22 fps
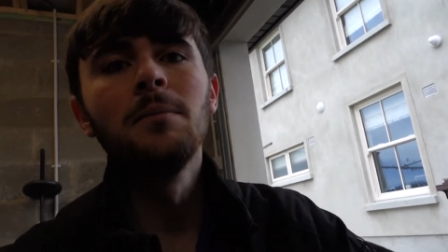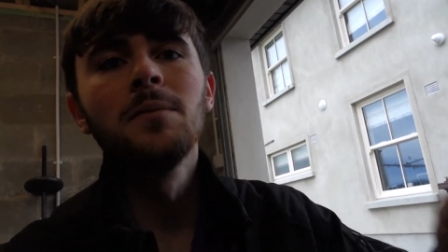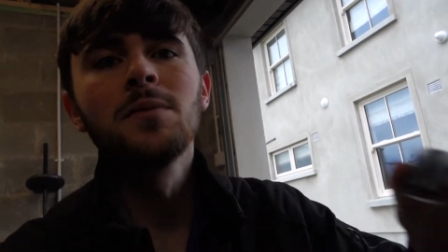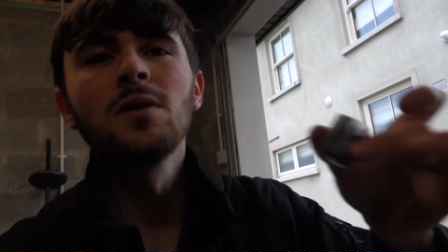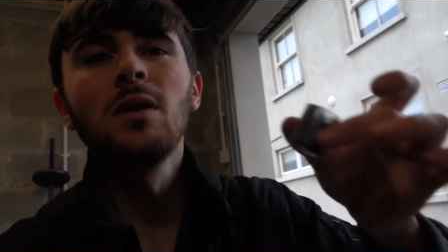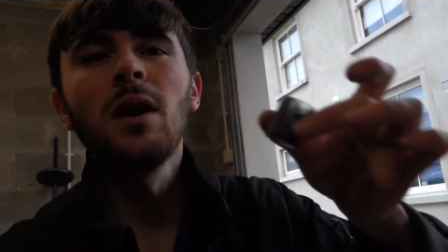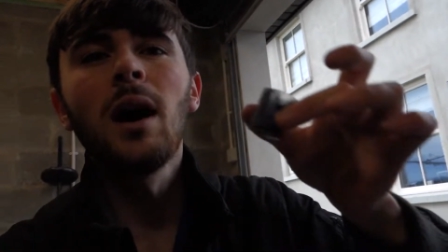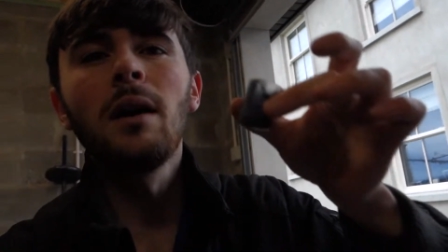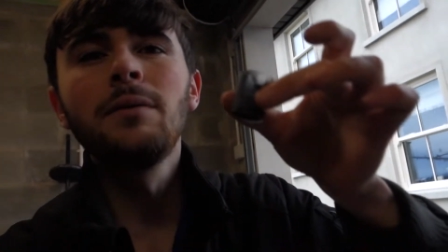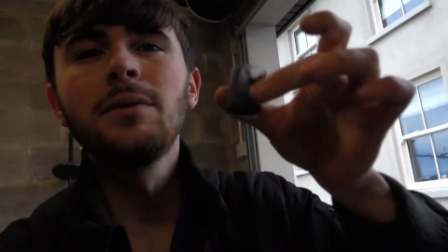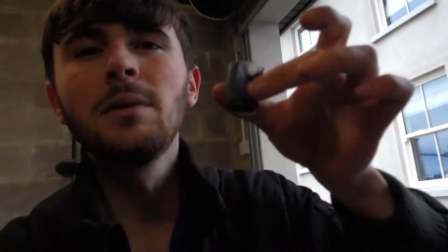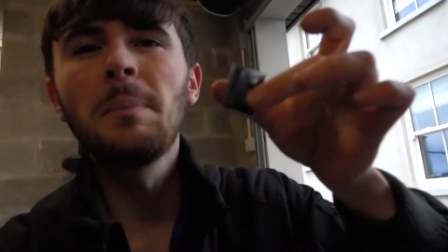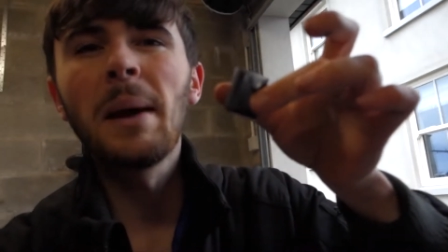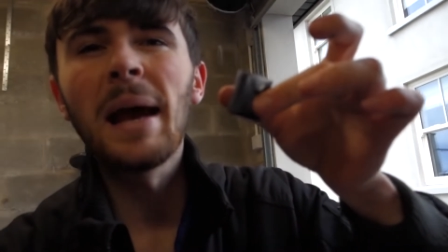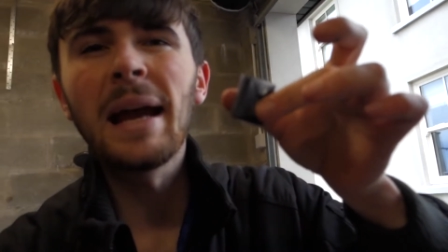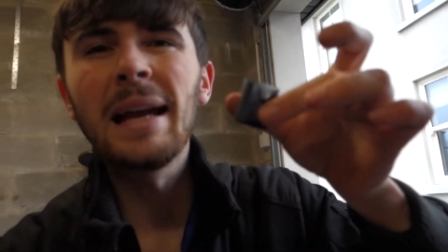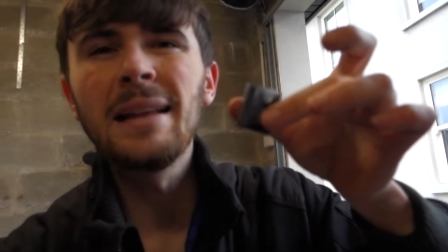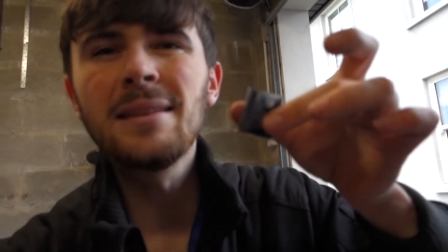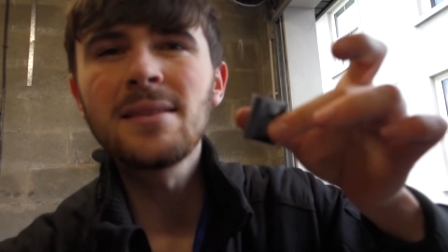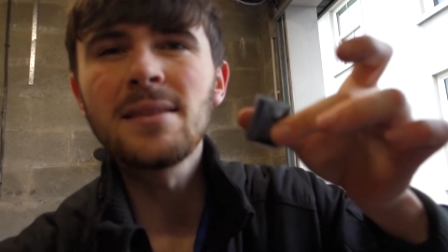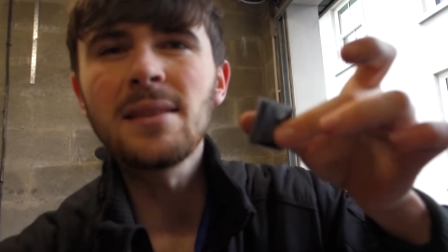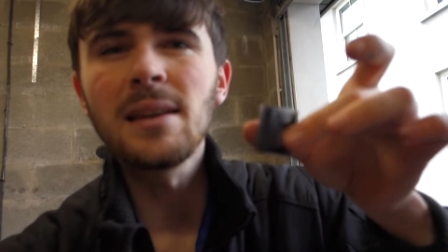So I'll have the
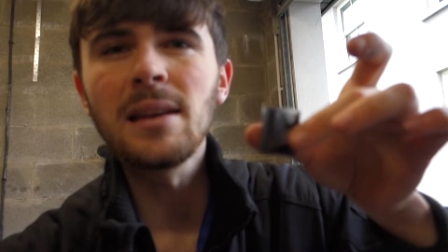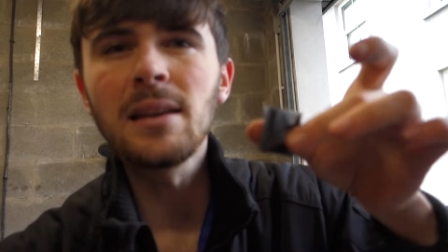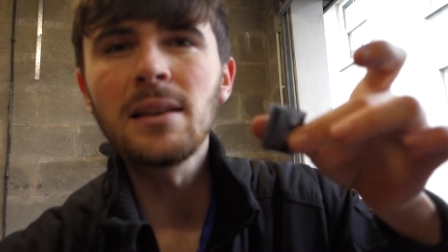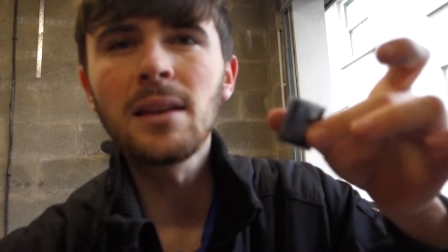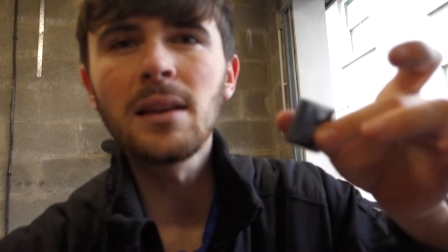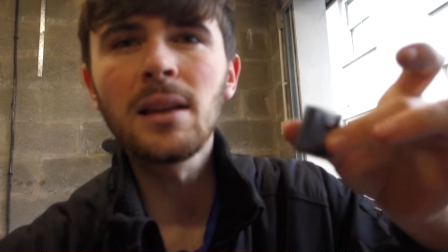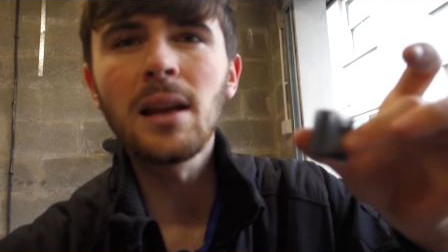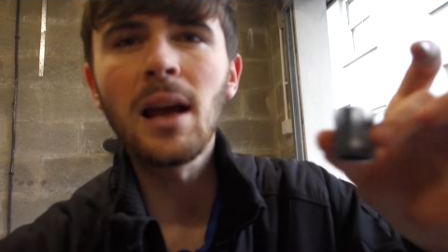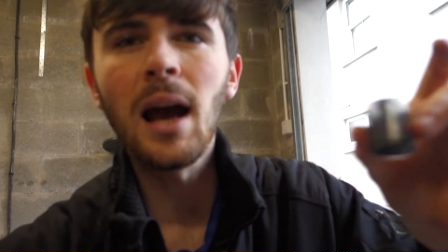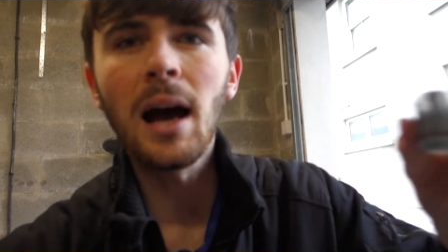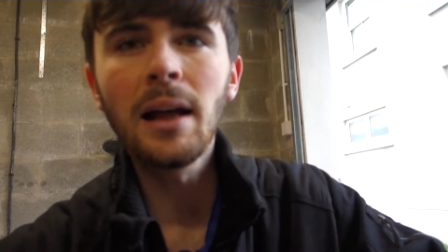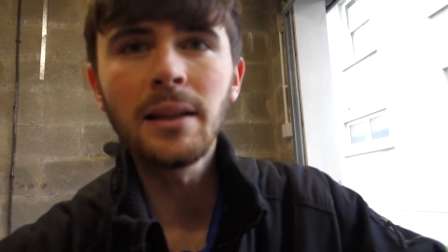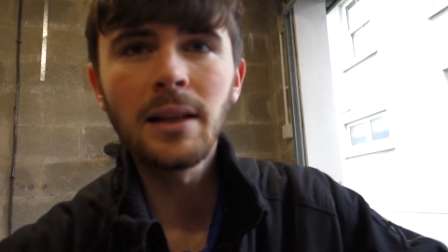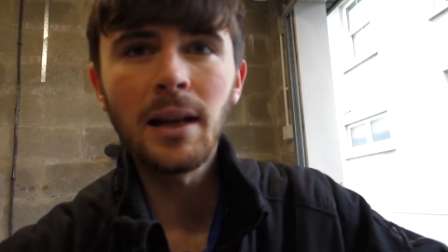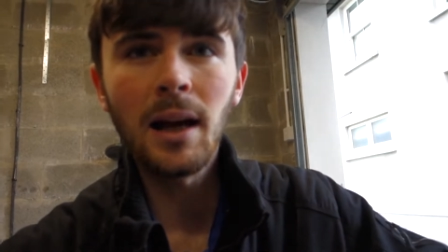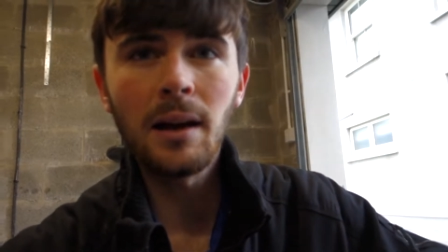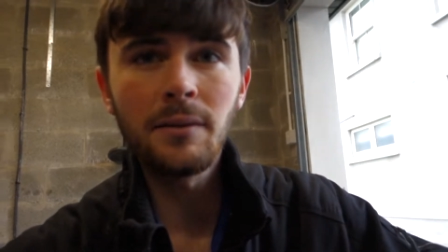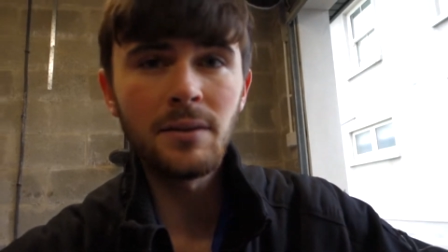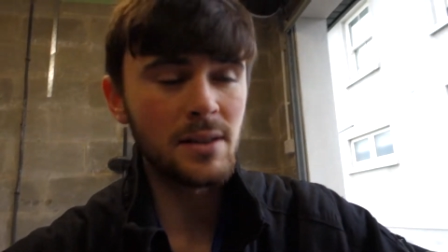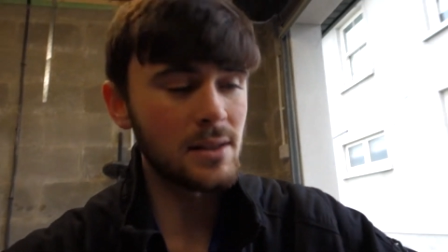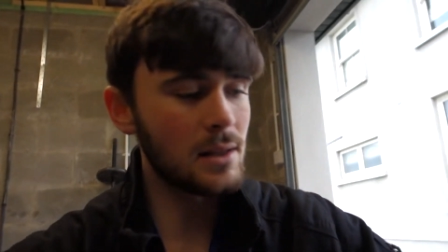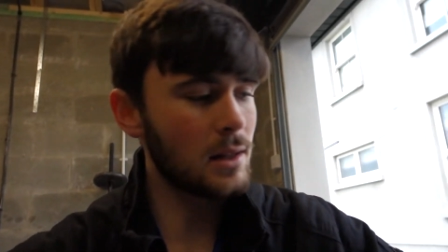paint sitting in it, and then I
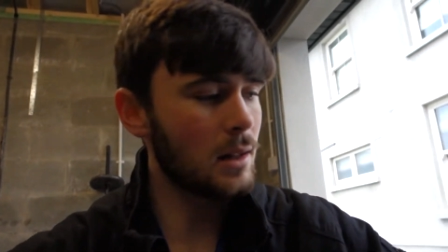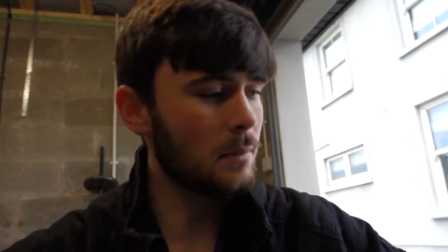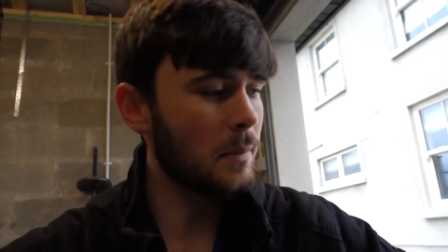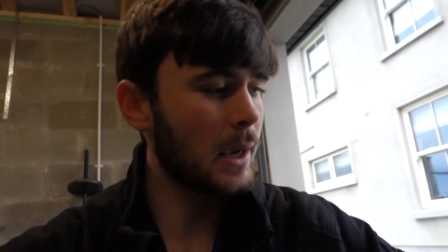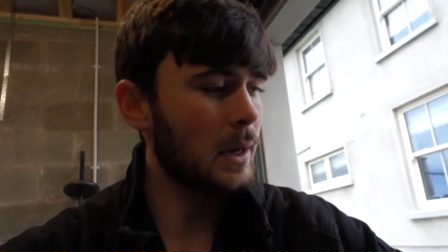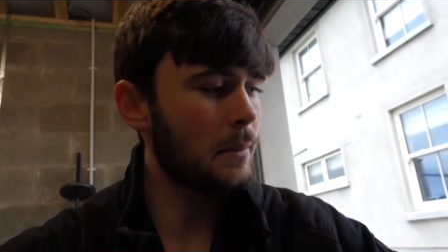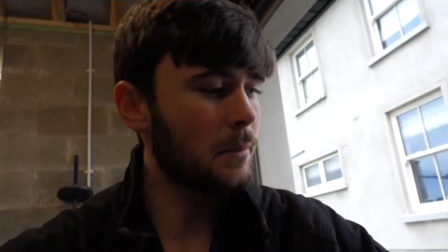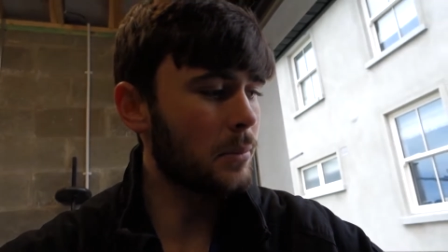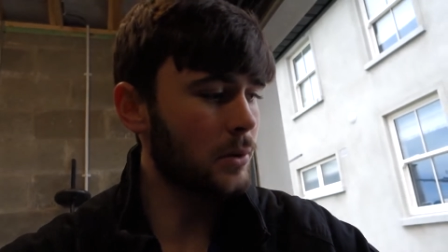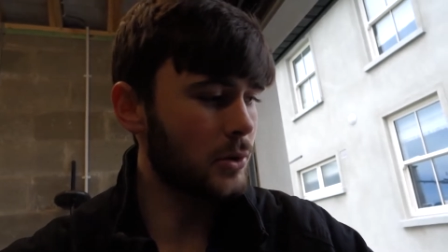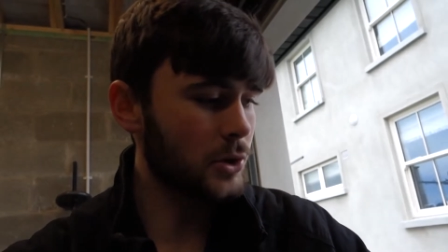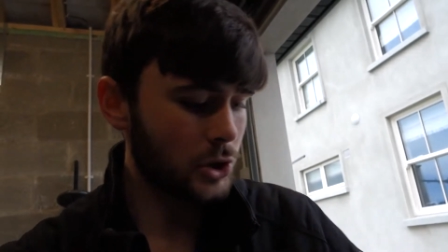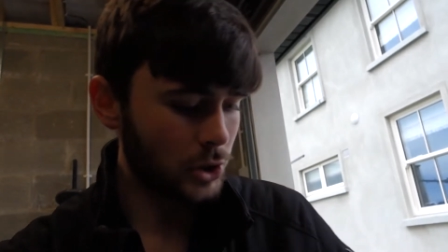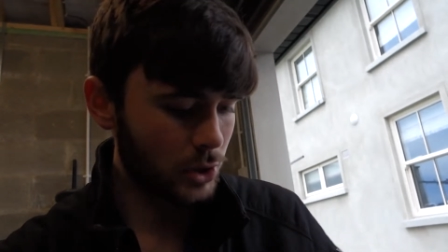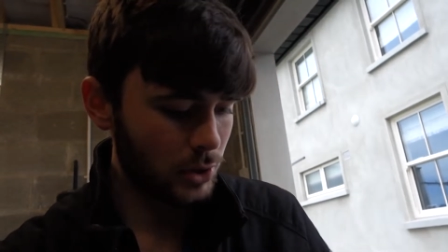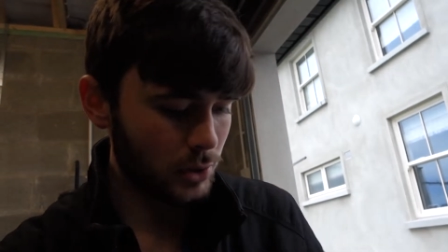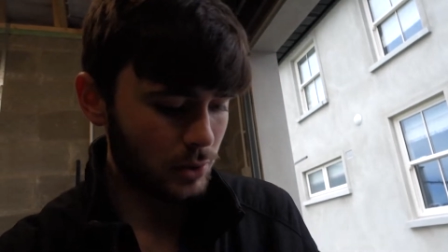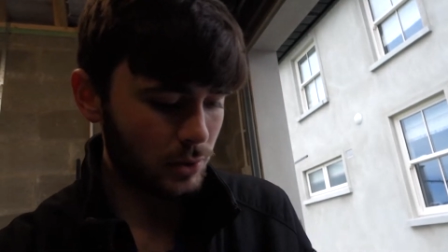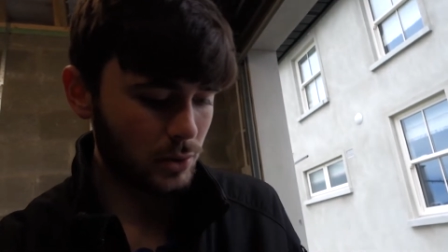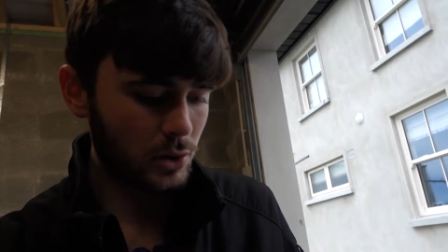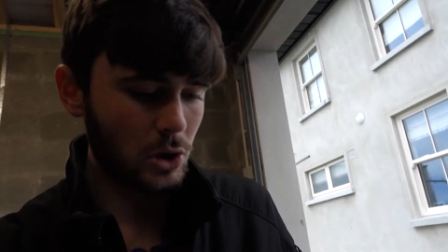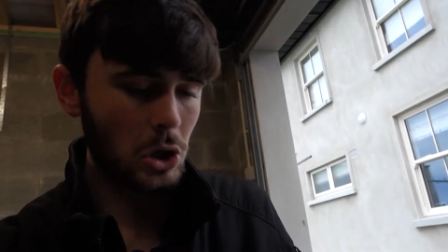have these little paint
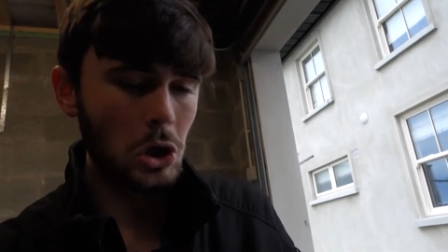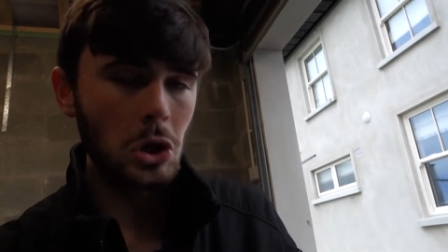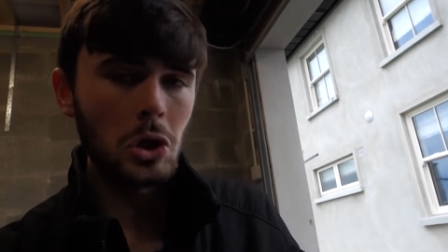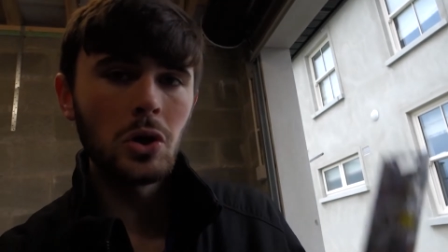brushes,